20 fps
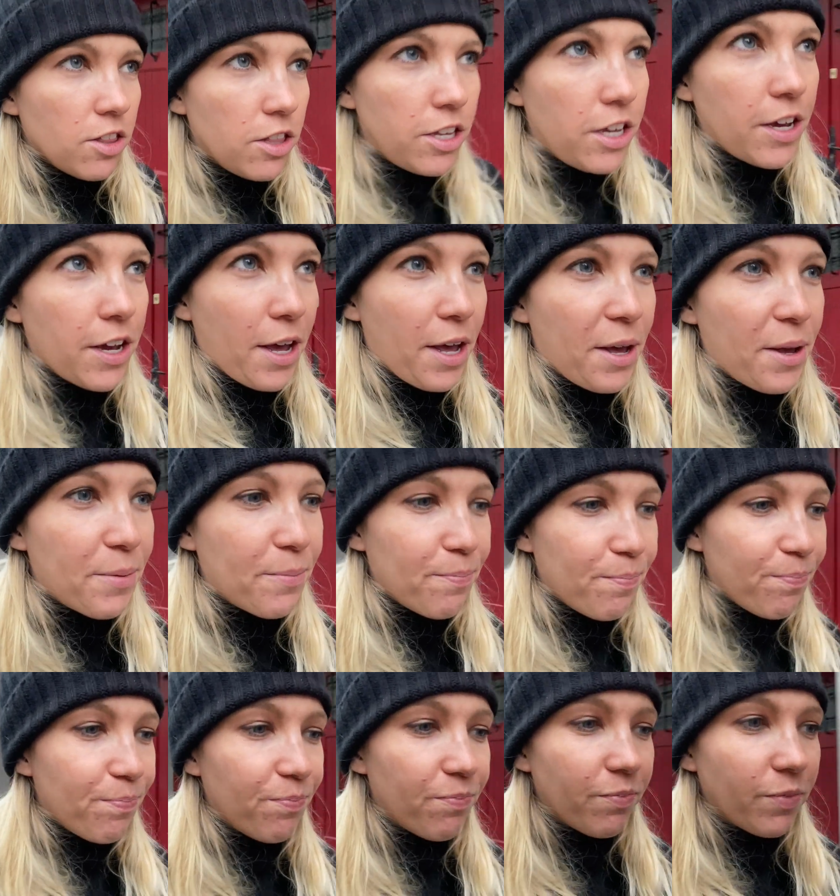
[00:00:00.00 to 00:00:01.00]
the
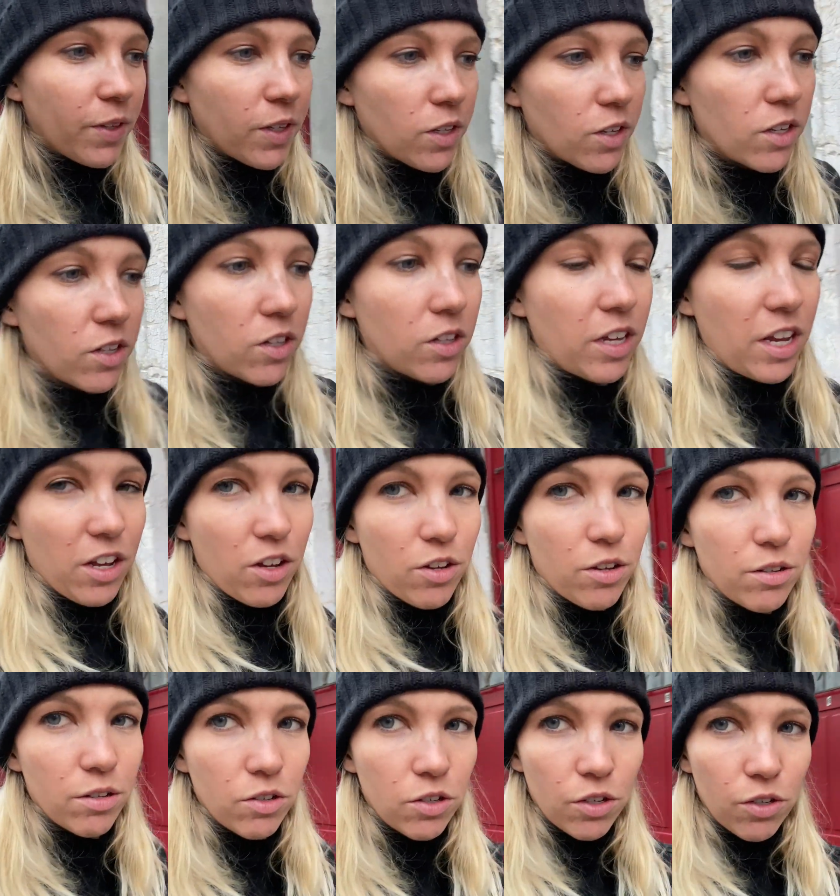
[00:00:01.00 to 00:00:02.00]
um, like
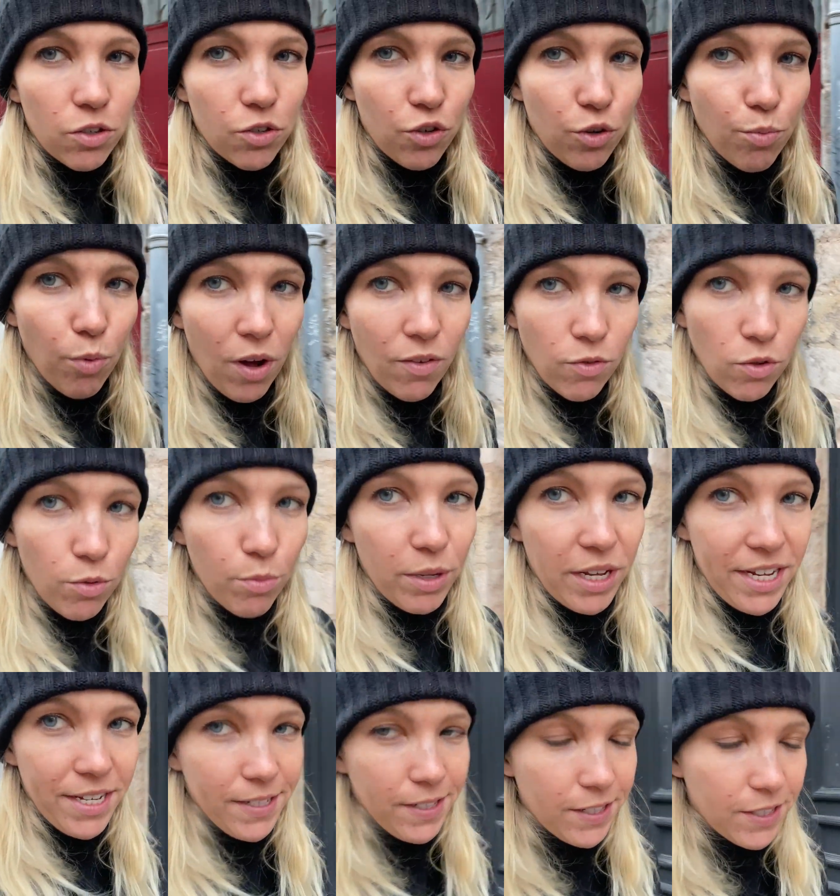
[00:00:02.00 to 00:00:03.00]
stroopwafel
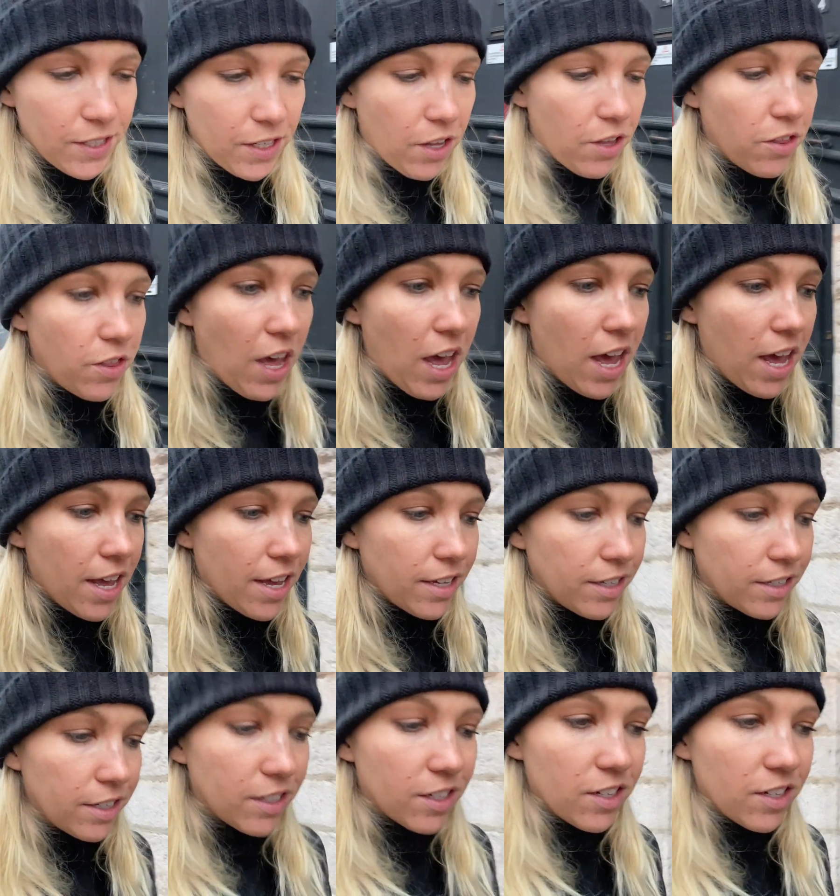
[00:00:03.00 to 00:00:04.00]
place that